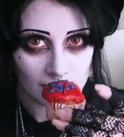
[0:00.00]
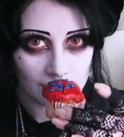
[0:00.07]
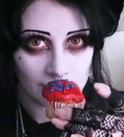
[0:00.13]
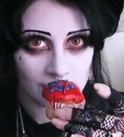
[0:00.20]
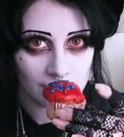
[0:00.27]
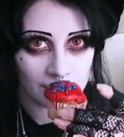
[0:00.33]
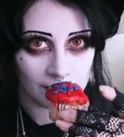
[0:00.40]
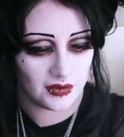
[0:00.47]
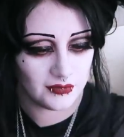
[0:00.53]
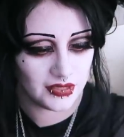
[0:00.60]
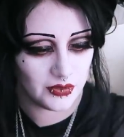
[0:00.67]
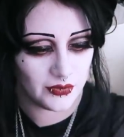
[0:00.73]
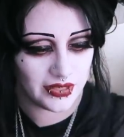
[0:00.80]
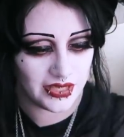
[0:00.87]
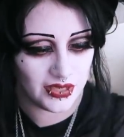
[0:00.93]
I
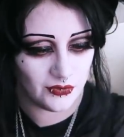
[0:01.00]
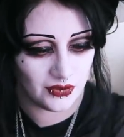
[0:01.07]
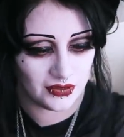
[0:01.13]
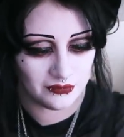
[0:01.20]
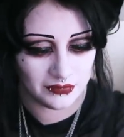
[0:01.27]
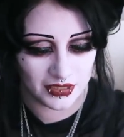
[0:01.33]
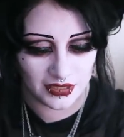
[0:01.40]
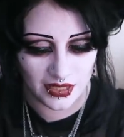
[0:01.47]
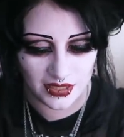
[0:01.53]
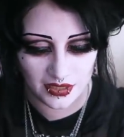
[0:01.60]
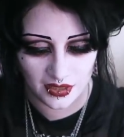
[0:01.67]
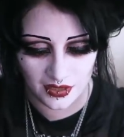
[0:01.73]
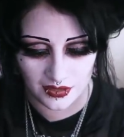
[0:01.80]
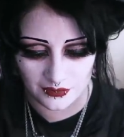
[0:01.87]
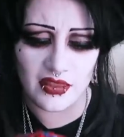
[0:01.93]
really want to eat one, but I
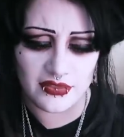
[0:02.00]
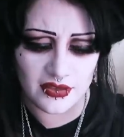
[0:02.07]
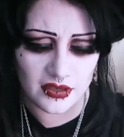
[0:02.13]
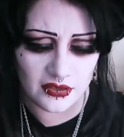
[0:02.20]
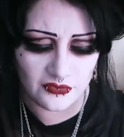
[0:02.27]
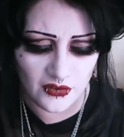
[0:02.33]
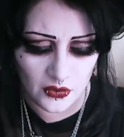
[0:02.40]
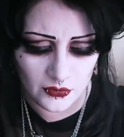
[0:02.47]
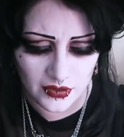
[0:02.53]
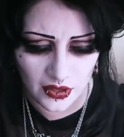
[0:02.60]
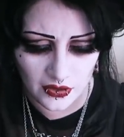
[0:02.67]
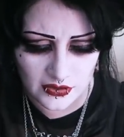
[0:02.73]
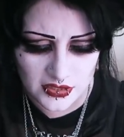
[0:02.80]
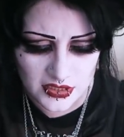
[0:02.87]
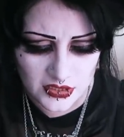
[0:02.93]
can't. I think if I were
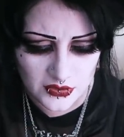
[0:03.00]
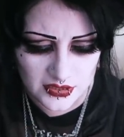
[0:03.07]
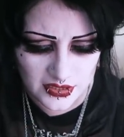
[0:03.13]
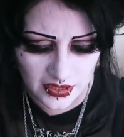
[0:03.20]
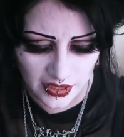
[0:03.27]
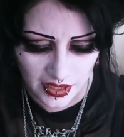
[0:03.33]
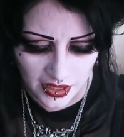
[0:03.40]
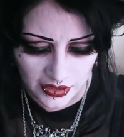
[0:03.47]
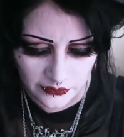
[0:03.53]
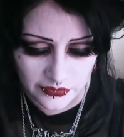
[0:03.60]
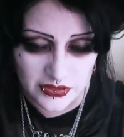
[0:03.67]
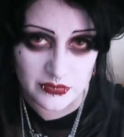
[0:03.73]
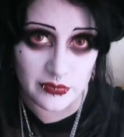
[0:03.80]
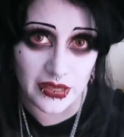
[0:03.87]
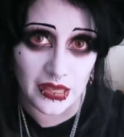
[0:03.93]
going to do it again,
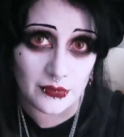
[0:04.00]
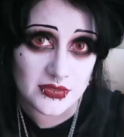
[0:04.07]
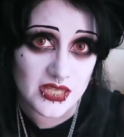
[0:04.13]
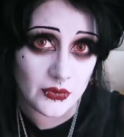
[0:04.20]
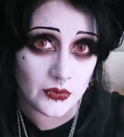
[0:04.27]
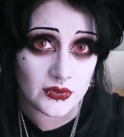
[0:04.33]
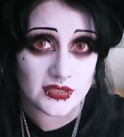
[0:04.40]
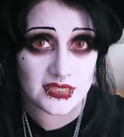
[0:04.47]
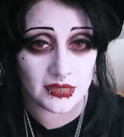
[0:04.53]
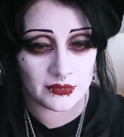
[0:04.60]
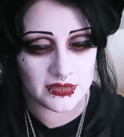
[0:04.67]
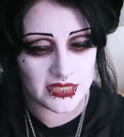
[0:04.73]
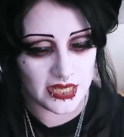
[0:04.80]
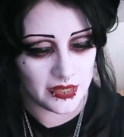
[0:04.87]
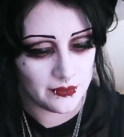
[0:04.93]
which perhaps I will
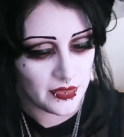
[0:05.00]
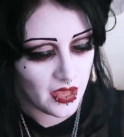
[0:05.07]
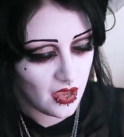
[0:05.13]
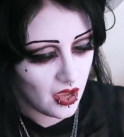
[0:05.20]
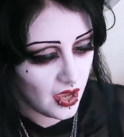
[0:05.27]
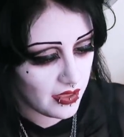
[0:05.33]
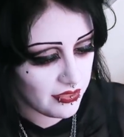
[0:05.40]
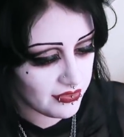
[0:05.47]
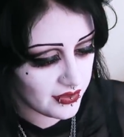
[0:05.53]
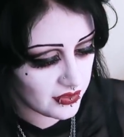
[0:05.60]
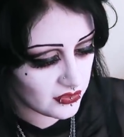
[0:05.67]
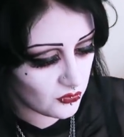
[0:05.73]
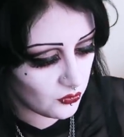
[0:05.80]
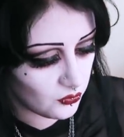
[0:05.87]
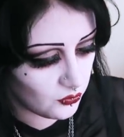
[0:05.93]
someday, I think
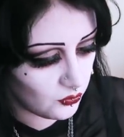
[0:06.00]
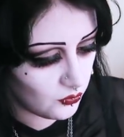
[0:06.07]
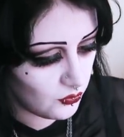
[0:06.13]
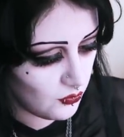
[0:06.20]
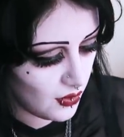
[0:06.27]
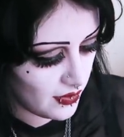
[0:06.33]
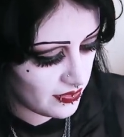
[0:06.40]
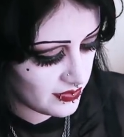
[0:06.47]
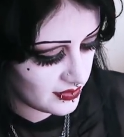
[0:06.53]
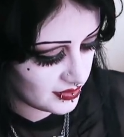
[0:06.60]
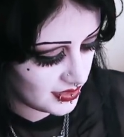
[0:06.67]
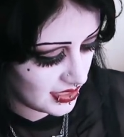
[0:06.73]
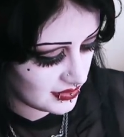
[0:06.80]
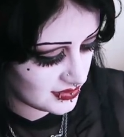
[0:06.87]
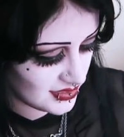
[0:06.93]
the one that
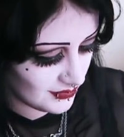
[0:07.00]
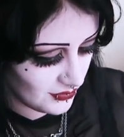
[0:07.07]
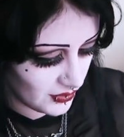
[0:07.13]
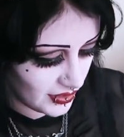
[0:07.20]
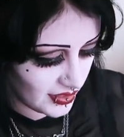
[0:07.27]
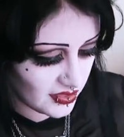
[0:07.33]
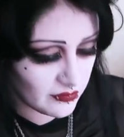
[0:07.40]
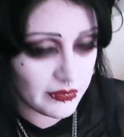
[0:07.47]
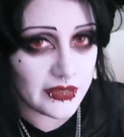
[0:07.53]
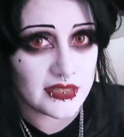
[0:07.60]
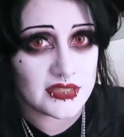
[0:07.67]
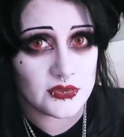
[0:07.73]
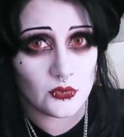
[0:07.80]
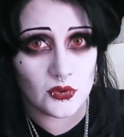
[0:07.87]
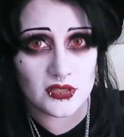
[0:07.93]
ended up looking the
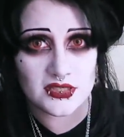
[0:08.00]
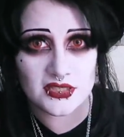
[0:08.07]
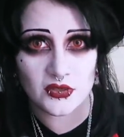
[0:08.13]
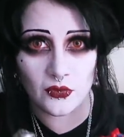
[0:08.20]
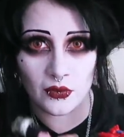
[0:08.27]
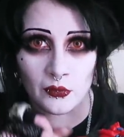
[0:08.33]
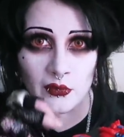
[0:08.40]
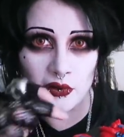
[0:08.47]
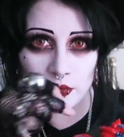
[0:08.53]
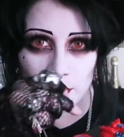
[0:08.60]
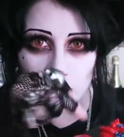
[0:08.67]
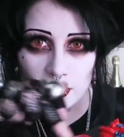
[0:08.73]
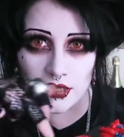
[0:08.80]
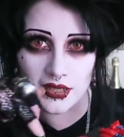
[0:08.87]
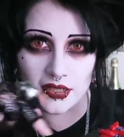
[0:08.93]
best was the one where I
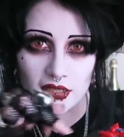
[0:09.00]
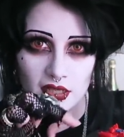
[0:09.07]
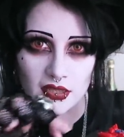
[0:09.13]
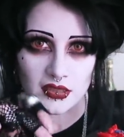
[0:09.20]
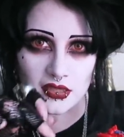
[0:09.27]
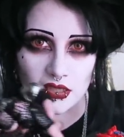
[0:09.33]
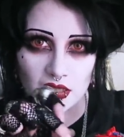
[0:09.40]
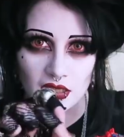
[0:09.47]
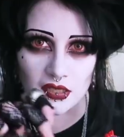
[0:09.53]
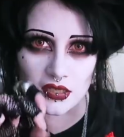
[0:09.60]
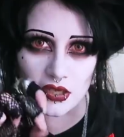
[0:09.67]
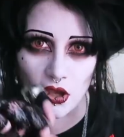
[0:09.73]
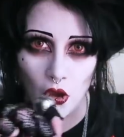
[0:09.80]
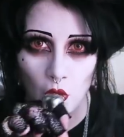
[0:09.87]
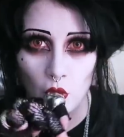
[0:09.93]
put like the
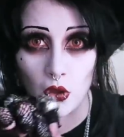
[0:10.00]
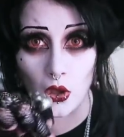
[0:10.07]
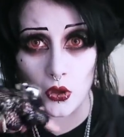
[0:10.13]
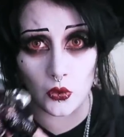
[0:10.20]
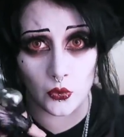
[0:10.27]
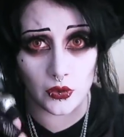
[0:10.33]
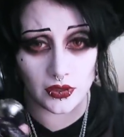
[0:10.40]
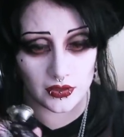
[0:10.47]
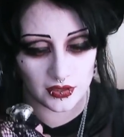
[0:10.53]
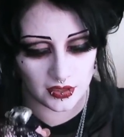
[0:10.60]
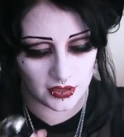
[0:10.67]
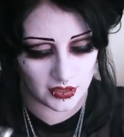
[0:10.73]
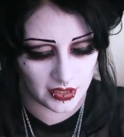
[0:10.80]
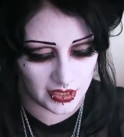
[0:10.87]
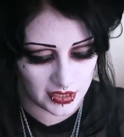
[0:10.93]
cocoa in the
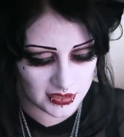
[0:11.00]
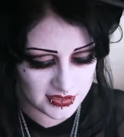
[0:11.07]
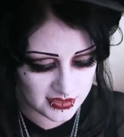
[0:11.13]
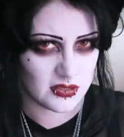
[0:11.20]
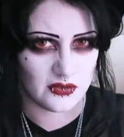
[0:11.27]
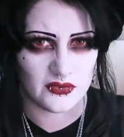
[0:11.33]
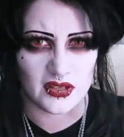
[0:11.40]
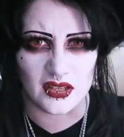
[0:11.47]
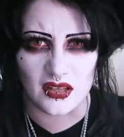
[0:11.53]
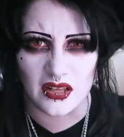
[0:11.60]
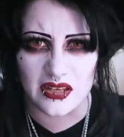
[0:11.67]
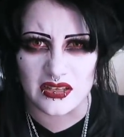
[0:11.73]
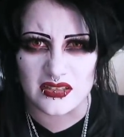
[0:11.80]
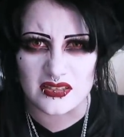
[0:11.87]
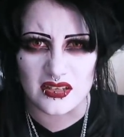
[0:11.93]
glaze. Not even a
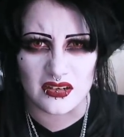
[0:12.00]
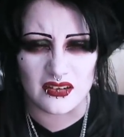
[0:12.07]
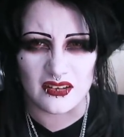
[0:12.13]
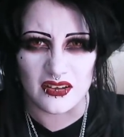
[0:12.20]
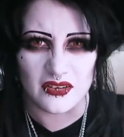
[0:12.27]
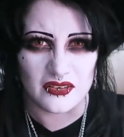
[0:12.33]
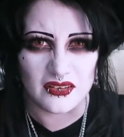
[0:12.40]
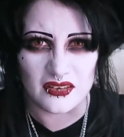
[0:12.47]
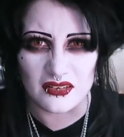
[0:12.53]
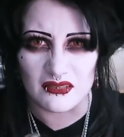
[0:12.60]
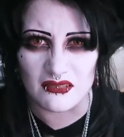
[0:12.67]
glaze, I don't know.